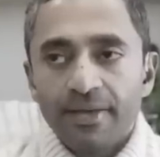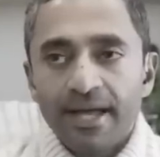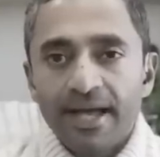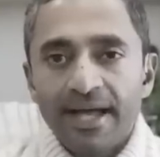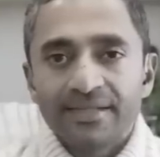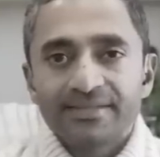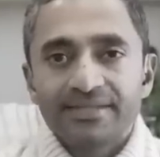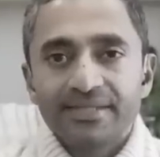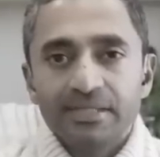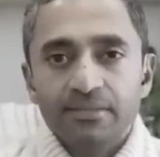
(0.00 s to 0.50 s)

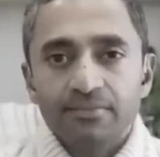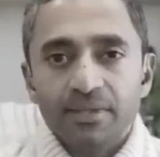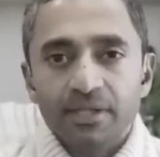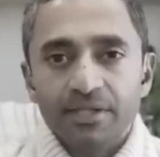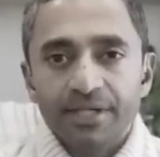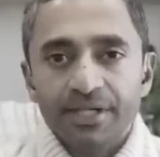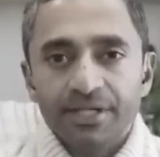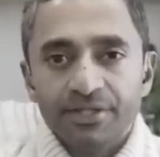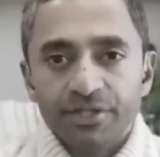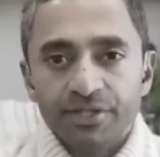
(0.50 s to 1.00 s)
has the
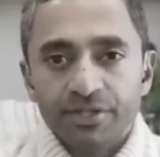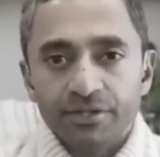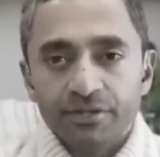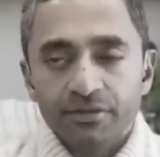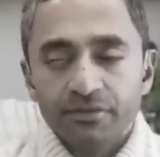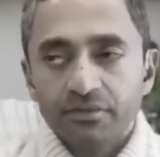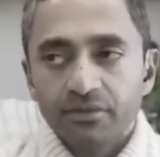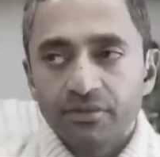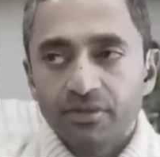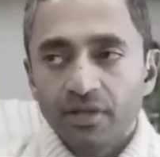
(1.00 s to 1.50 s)
ability to
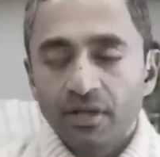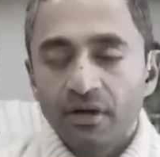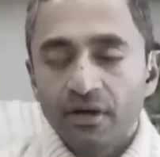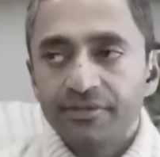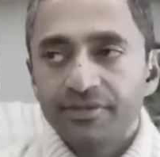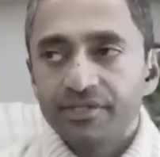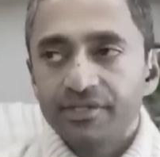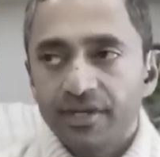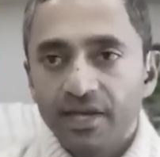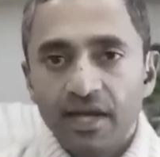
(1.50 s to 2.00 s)
do, they
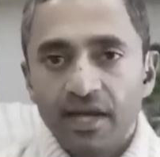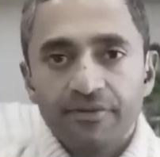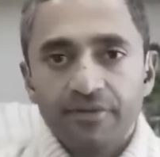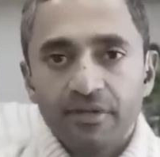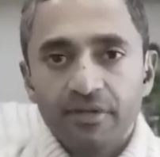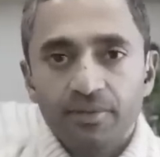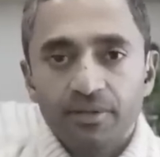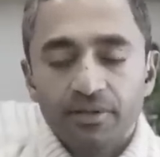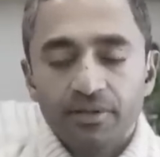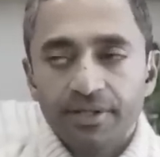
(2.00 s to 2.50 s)
obviously have
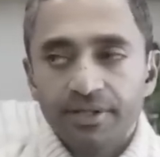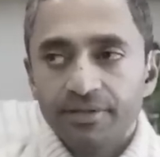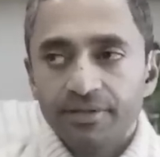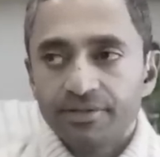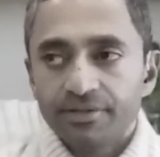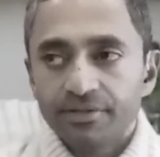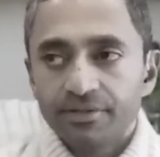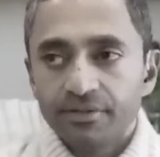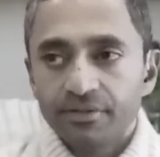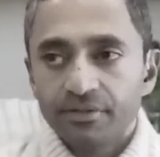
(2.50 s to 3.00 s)
the ability
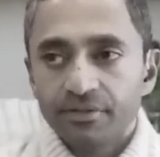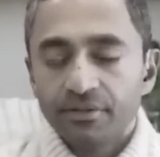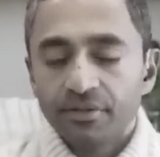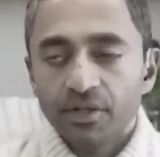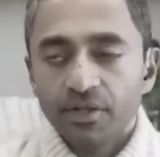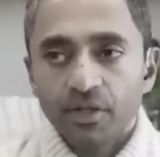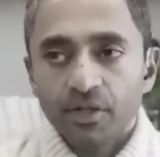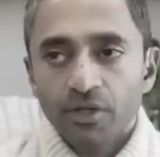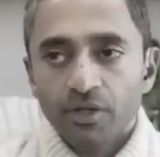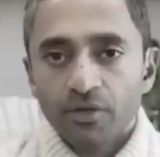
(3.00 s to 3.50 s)
to
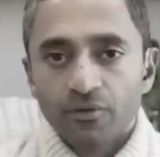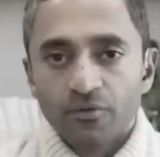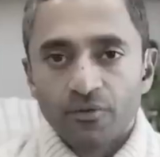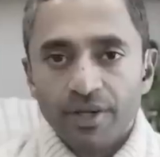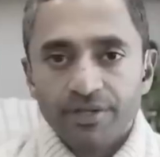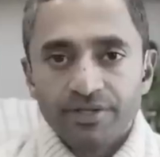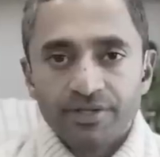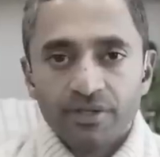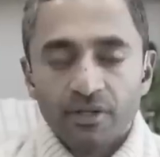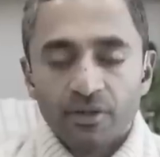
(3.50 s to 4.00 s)

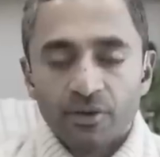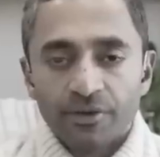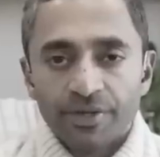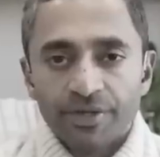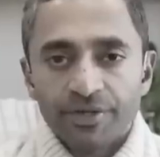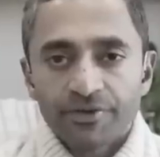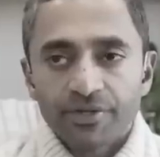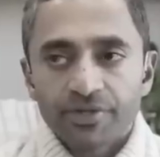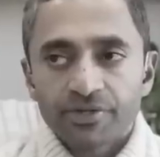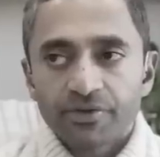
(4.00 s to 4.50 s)
raise and lower
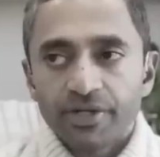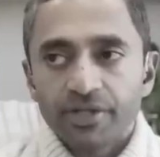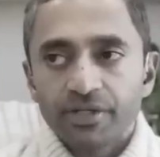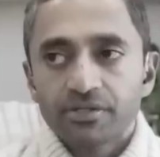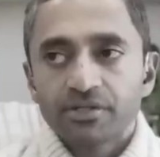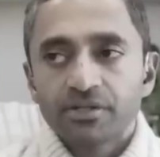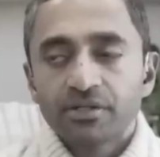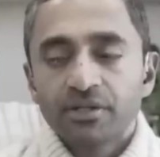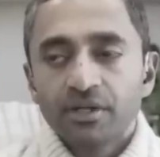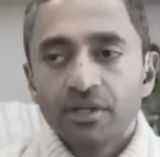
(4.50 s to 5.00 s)
interest
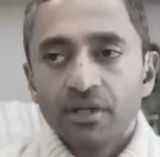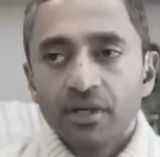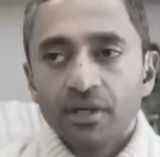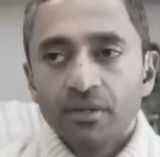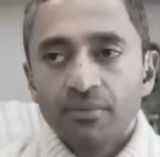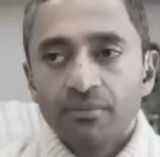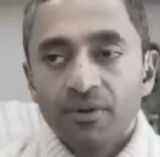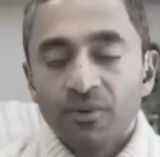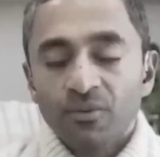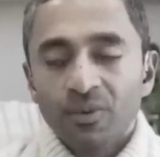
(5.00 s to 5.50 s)
rates.
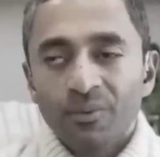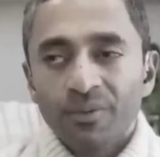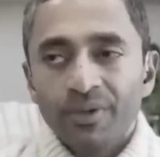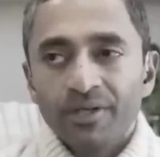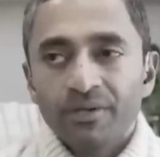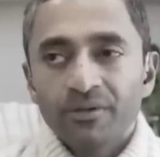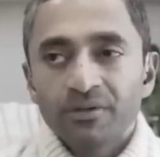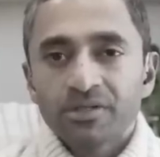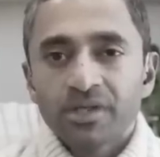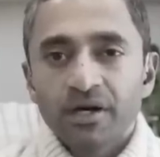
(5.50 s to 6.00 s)
But what we
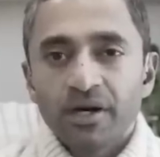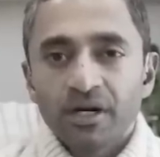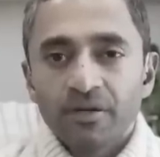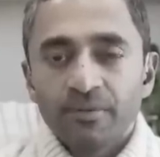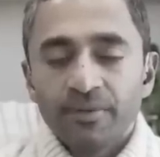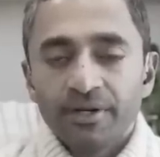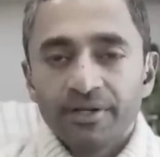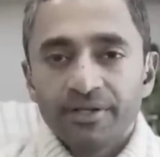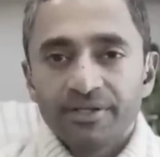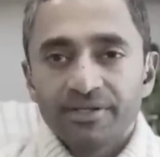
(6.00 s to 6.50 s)
don't talk
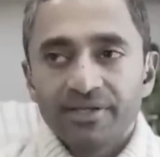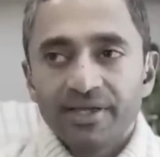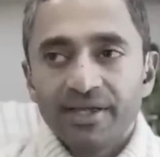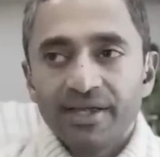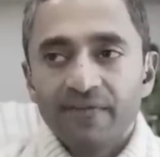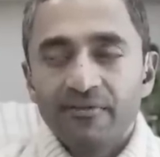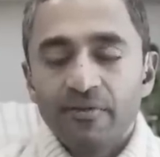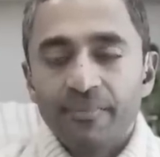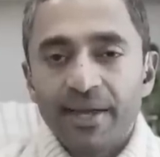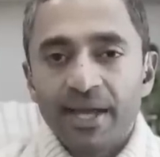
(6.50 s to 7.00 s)
about is they
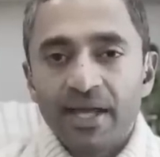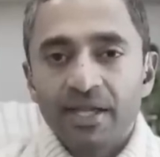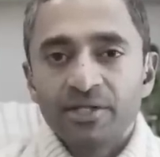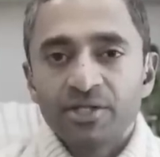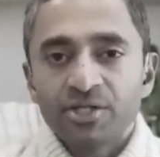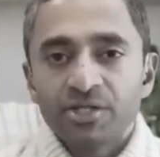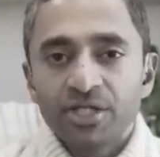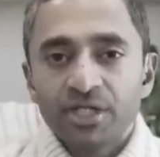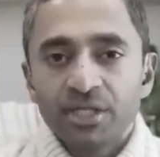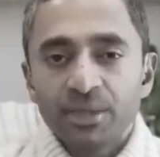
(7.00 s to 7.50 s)
have a
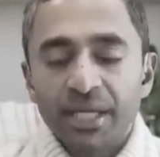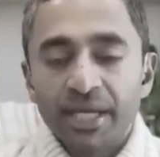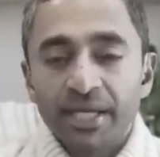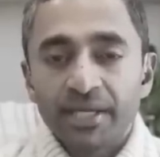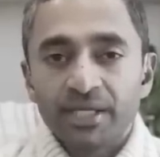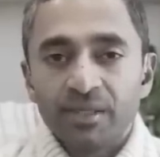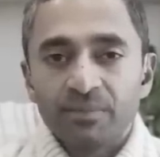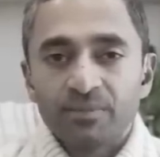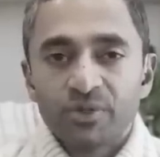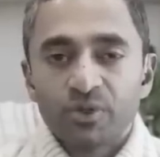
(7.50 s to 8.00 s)
balance sheet that
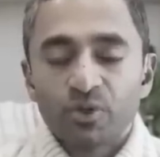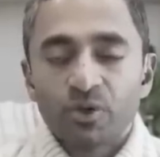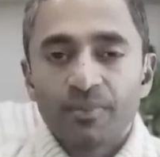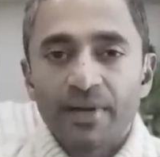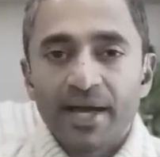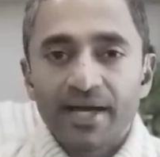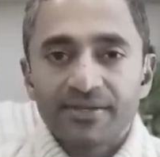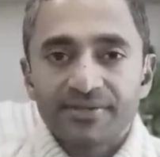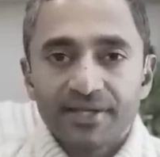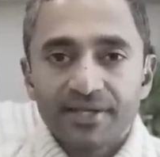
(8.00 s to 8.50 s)
can absorb
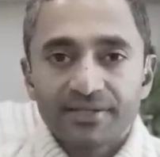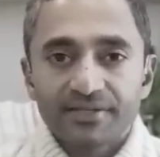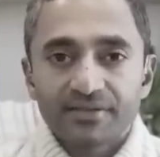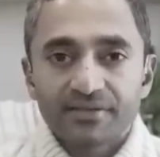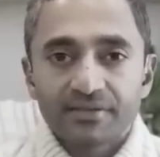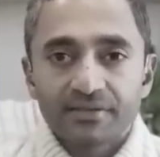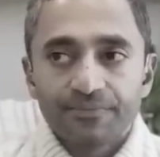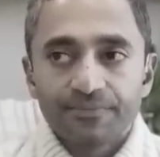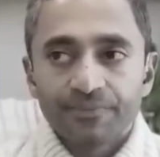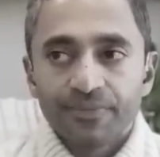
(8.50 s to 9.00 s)

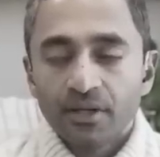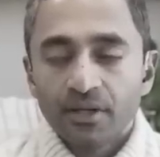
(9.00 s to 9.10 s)
assets.